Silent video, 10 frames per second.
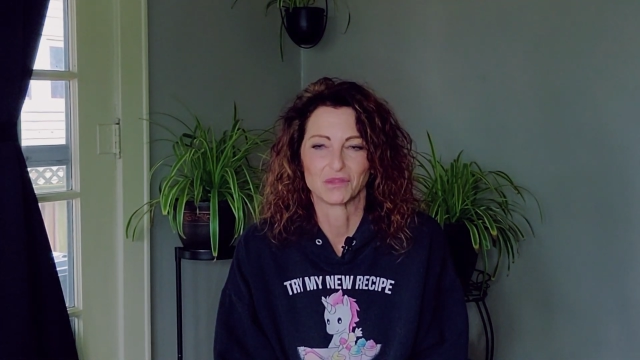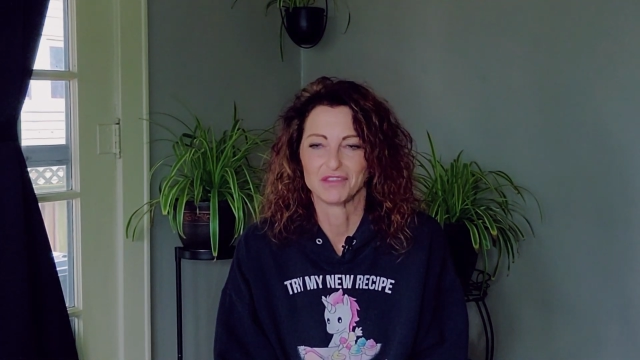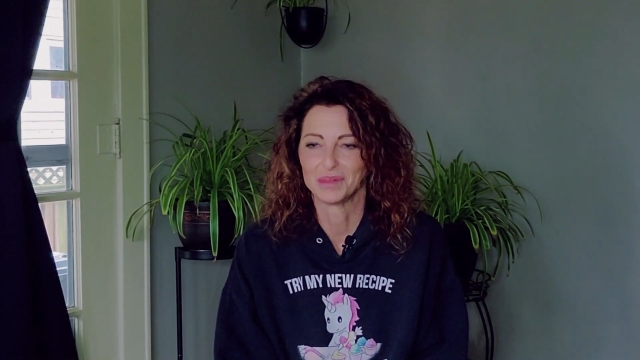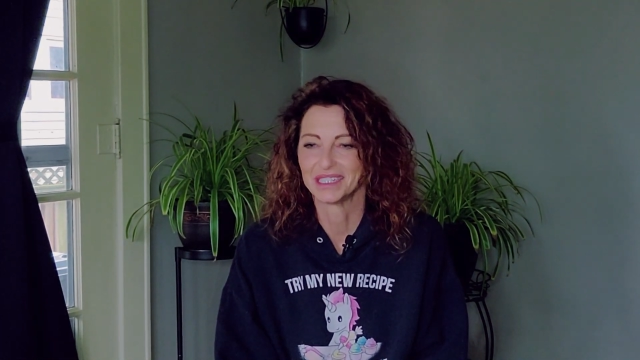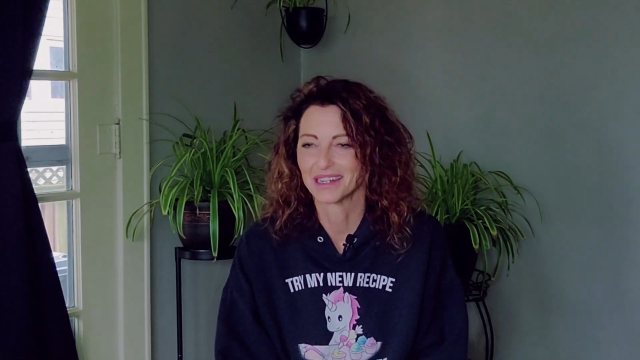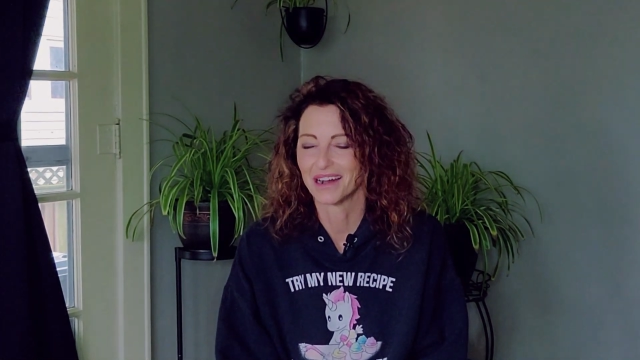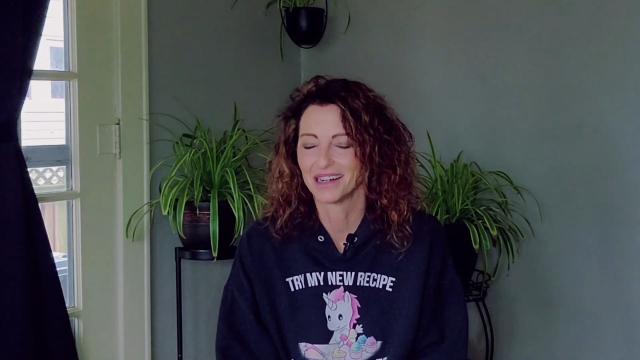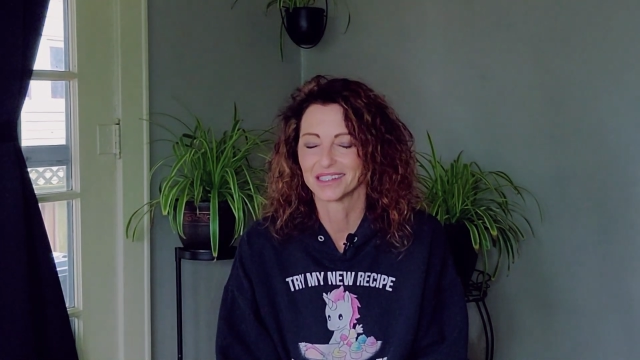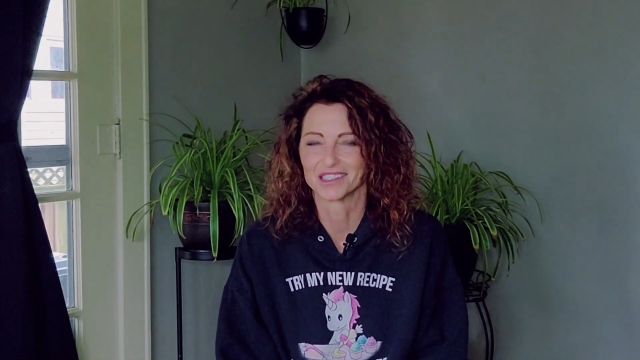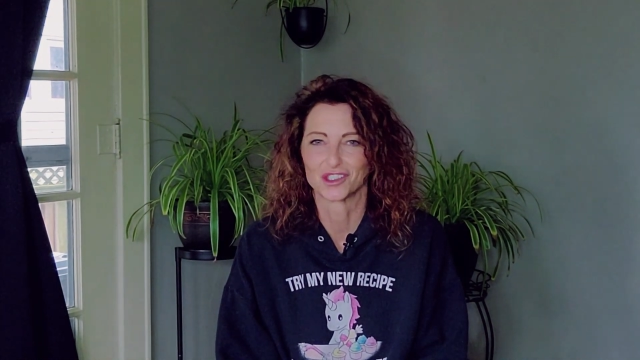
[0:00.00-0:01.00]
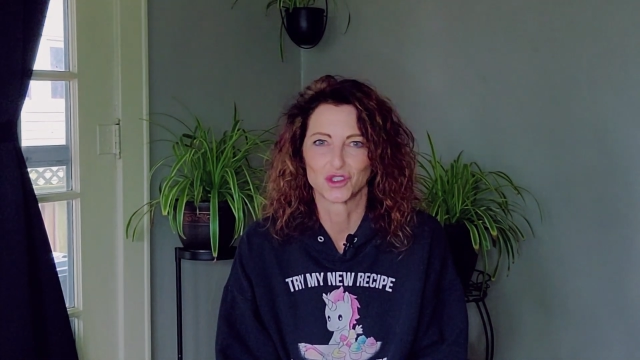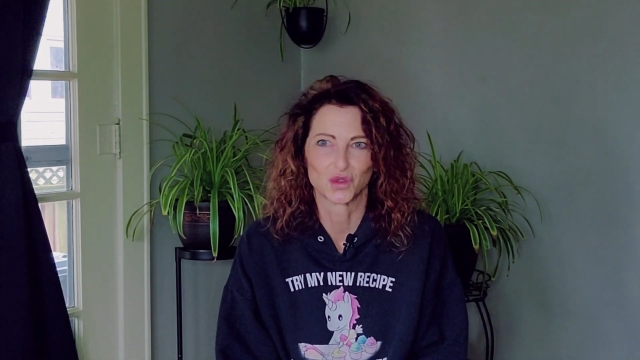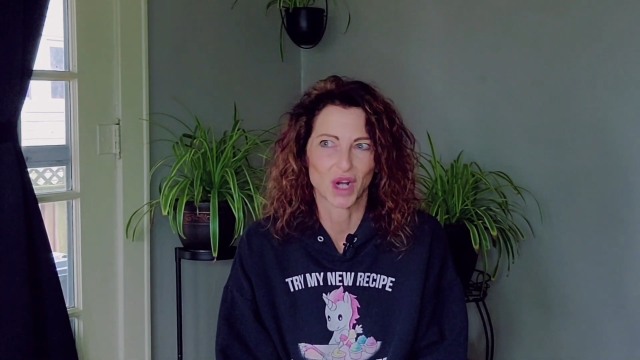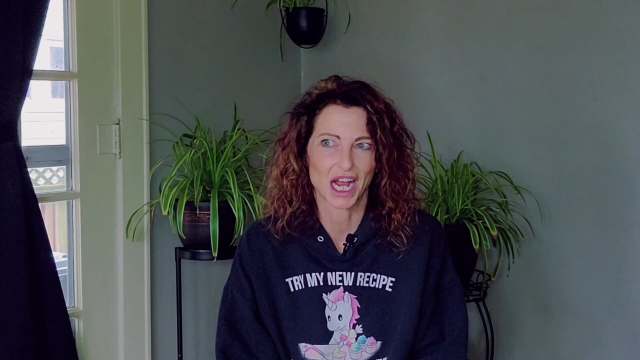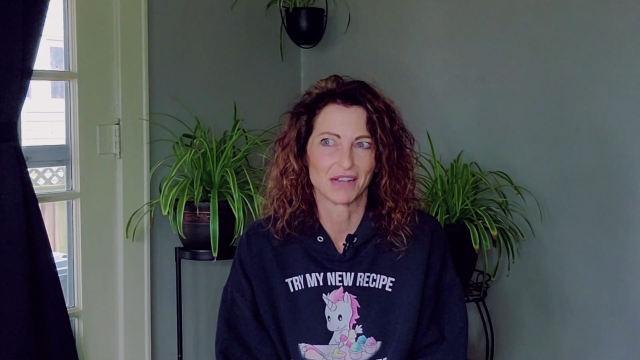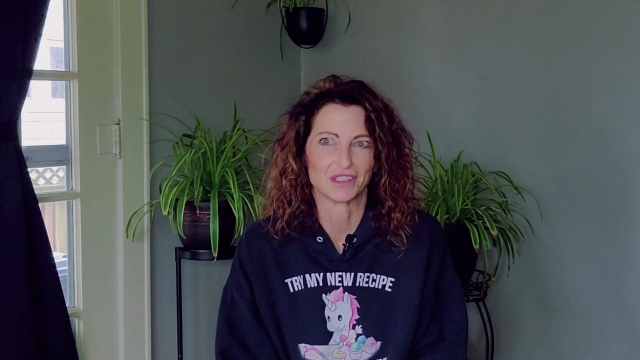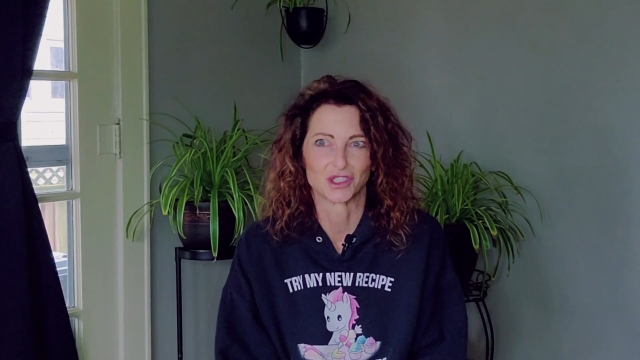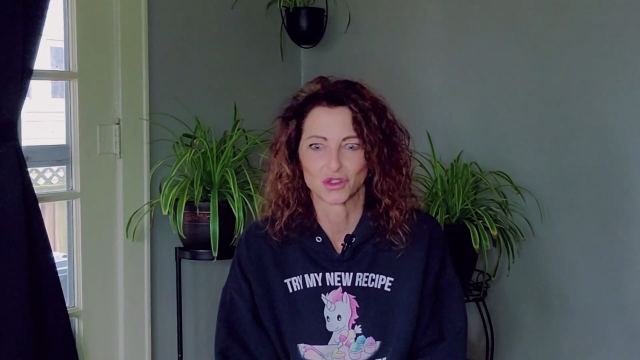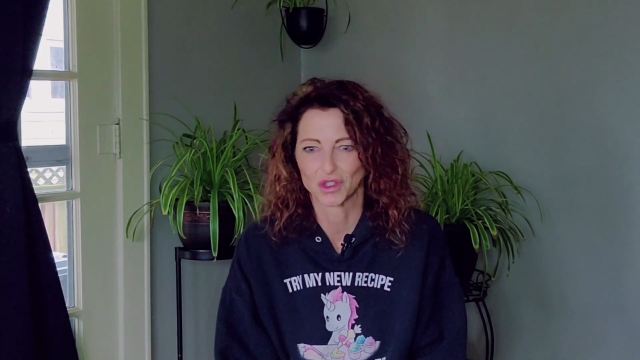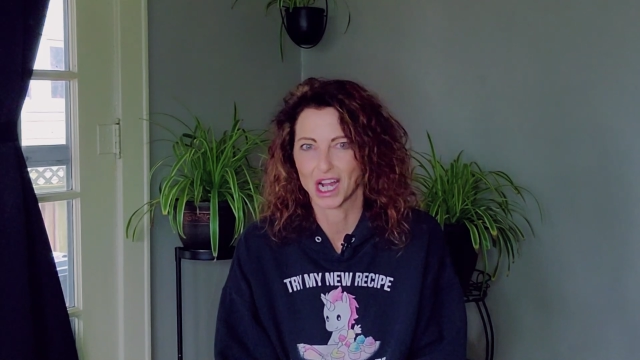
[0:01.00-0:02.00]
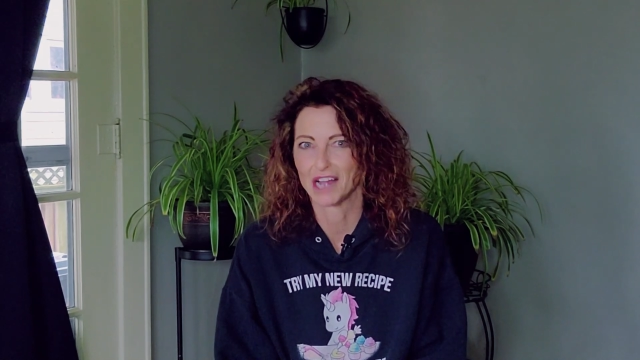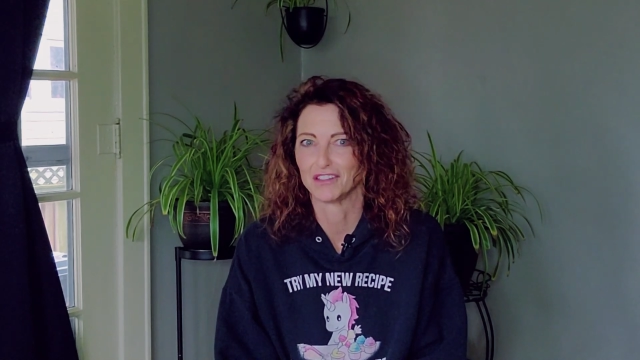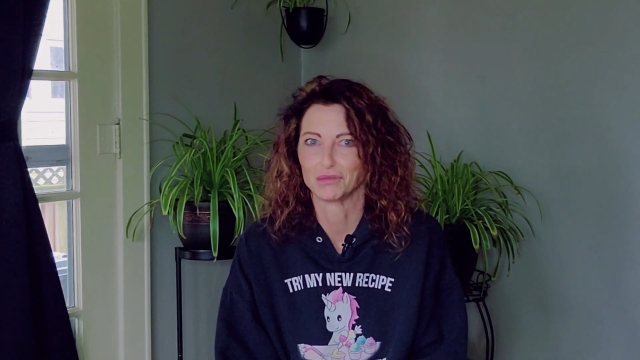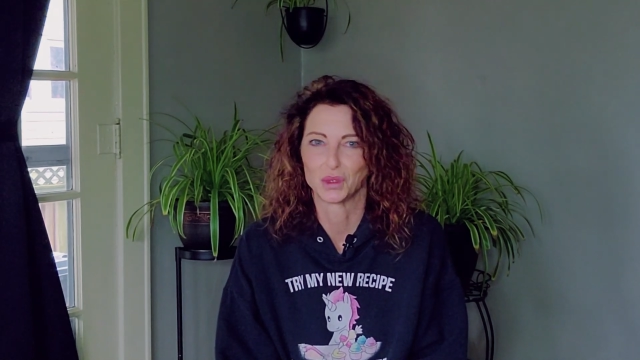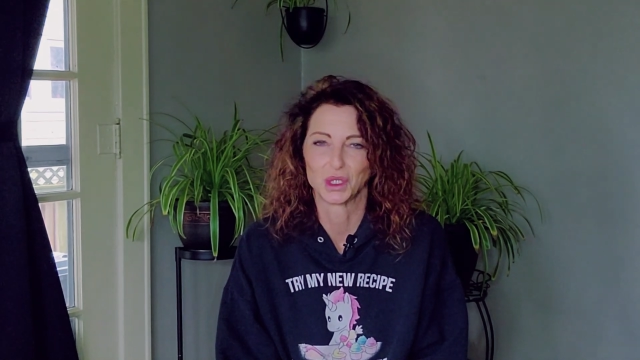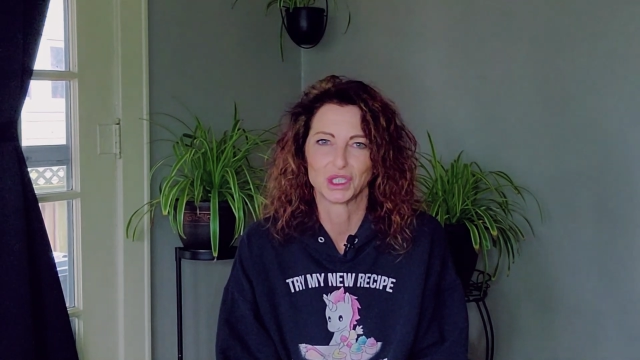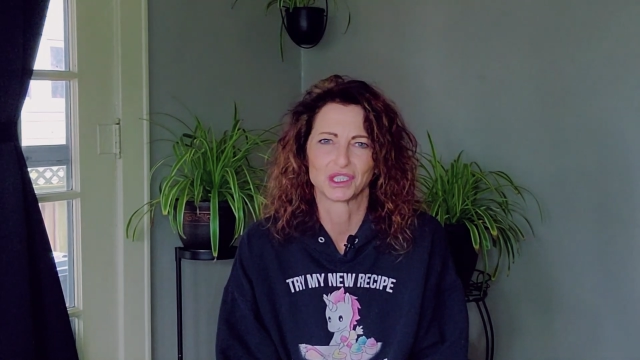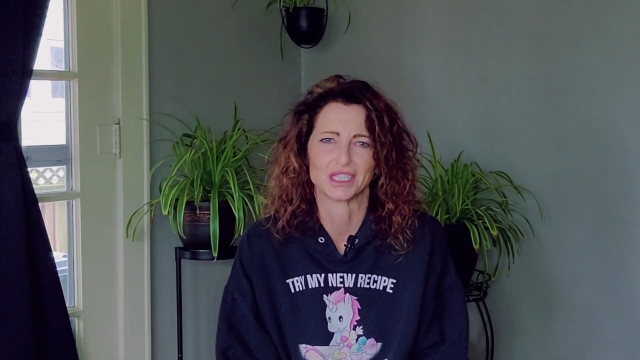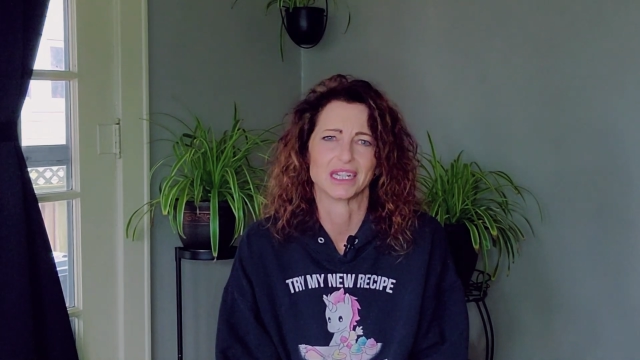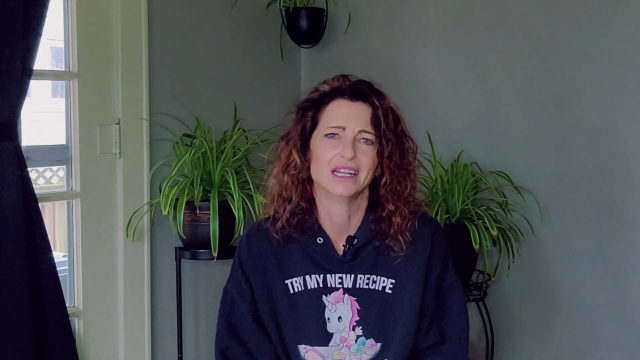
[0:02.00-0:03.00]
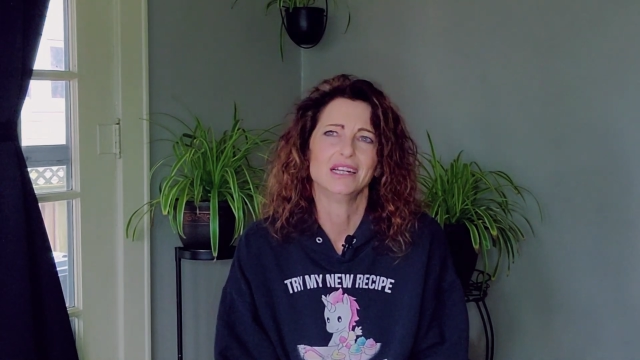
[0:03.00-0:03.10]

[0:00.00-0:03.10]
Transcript: We've been taught to strive and push and,